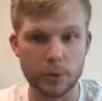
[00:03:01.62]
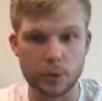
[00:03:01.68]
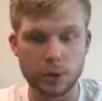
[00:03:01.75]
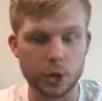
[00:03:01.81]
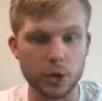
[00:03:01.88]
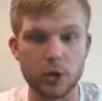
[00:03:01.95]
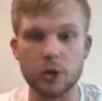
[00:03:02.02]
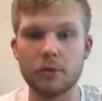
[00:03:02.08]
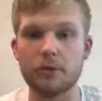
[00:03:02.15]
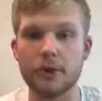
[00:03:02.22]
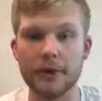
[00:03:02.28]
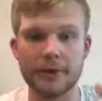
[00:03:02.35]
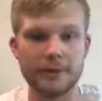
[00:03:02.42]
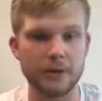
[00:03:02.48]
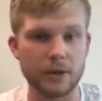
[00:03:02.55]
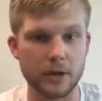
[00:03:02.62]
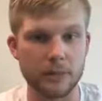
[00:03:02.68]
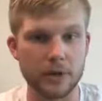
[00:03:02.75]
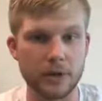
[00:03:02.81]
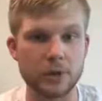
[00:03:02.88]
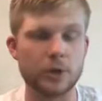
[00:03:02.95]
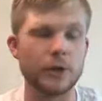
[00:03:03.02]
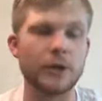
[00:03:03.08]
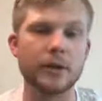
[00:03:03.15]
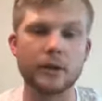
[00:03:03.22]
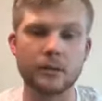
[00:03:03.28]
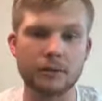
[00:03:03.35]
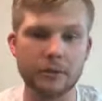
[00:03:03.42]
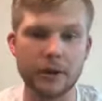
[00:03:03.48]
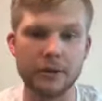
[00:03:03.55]
a shirt over it, tuck my shirt
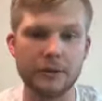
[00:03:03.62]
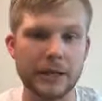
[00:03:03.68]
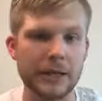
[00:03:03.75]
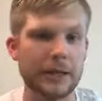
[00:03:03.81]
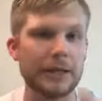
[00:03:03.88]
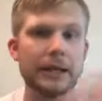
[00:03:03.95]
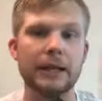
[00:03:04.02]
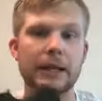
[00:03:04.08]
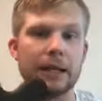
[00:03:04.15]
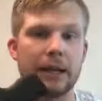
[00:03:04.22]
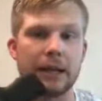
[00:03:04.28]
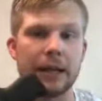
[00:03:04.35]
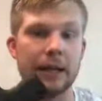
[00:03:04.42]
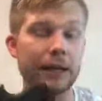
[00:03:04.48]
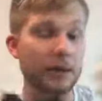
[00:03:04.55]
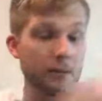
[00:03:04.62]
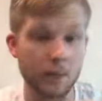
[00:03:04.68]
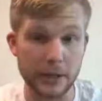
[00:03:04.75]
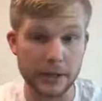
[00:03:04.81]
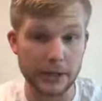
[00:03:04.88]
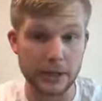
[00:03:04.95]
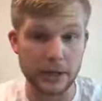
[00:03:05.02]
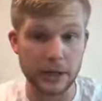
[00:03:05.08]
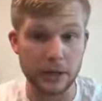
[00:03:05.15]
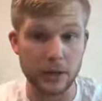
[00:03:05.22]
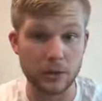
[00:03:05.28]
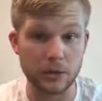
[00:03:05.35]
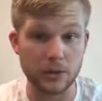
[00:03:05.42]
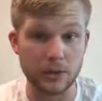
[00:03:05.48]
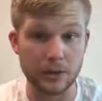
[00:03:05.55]
in front of it, and I'm ready to
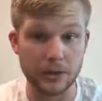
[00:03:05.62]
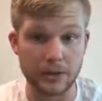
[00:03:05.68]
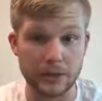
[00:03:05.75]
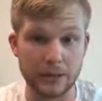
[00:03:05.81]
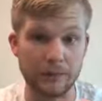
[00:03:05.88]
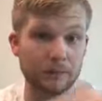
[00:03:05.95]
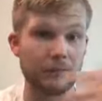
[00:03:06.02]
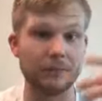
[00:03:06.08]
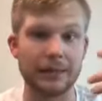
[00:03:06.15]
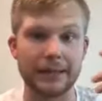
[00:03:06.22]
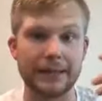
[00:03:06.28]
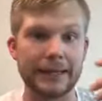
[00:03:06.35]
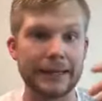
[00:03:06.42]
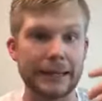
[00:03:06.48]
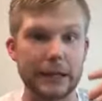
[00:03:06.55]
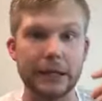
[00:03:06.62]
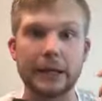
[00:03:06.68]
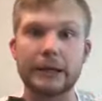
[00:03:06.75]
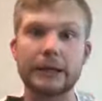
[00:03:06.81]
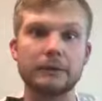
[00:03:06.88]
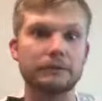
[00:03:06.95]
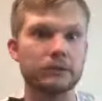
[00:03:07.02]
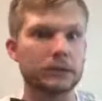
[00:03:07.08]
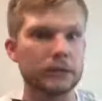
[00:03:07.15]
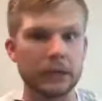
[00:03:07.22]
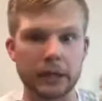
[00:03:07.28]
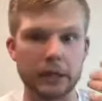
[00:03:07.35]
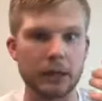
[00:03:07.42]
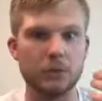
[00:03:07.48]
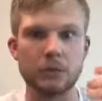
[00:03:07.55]
go. And I carry it
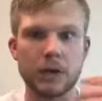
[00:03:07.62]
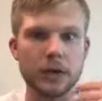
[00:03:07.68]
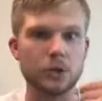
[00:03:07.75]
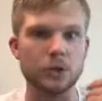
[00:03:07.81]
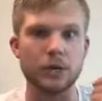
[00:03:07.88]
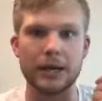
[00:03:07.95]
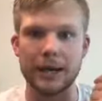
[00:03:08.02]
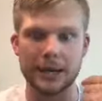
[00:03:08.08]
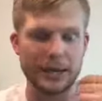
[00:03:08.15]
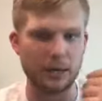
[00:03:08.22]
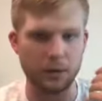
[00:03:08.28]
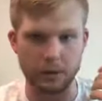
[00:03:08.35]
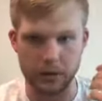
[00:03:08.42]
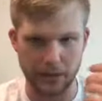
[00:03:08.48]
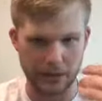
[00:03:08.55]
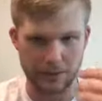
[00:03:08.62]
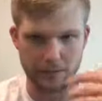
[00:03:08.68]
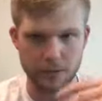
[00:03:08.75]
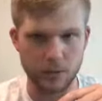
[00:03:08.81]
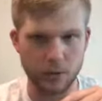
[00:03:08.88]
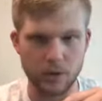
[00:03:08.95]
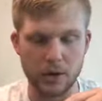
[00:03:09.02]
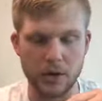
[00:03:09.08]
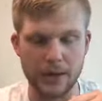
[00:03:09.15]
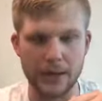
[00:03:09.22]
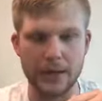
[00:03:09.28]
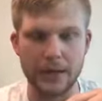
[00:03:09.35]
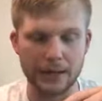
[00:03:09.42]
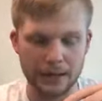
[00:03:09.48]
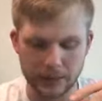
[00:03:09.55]
pretty much anywhere and everywhere I
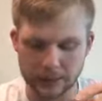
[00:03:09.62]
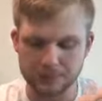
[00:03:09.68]
can.